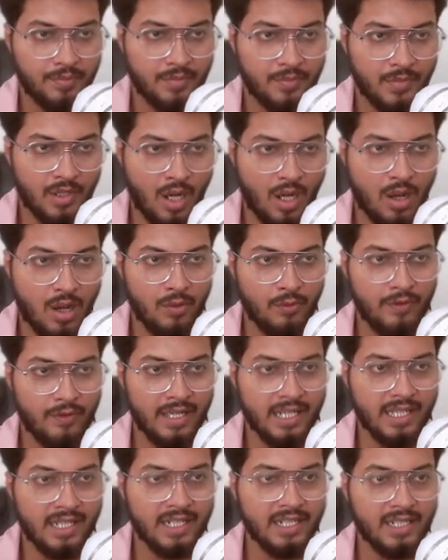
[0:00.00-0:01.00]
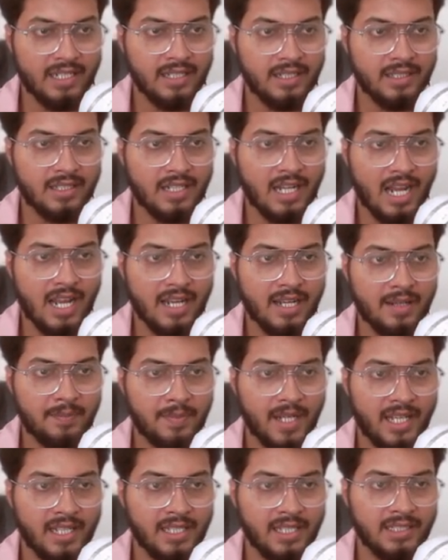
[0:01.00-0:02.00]
now we can type
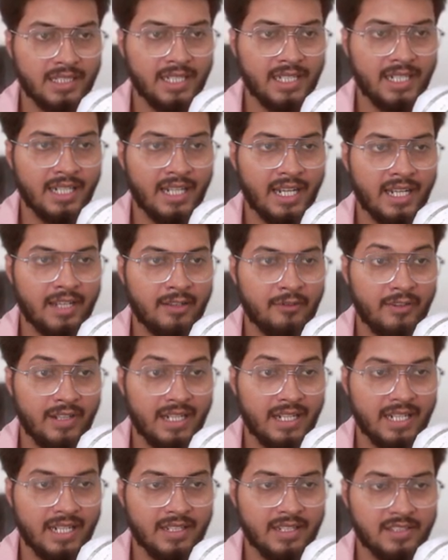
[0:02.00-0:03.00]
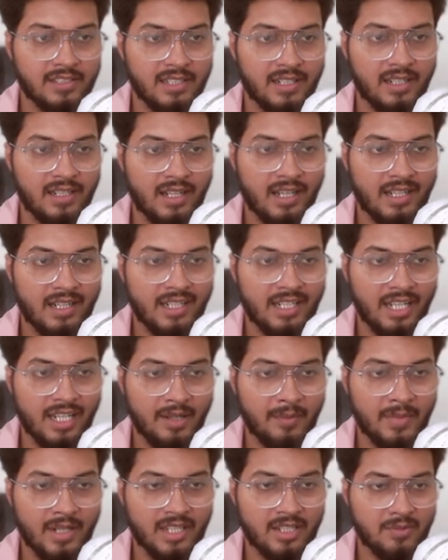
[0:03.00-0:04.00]
anything and we can generate
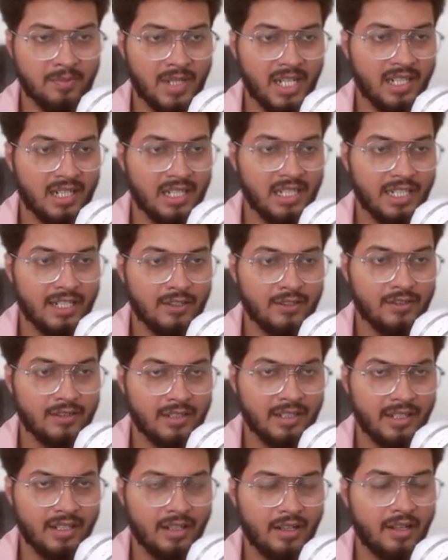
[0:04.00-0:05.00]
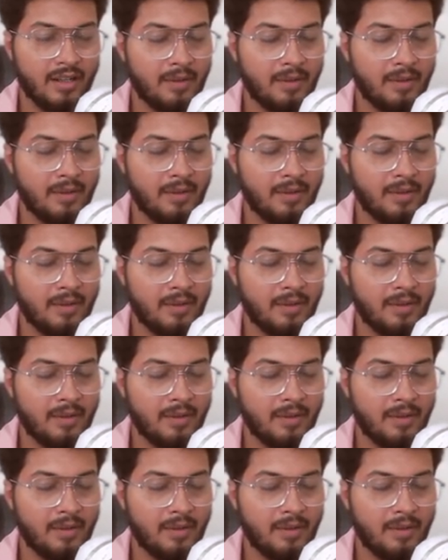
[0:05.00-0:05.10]
image by clicking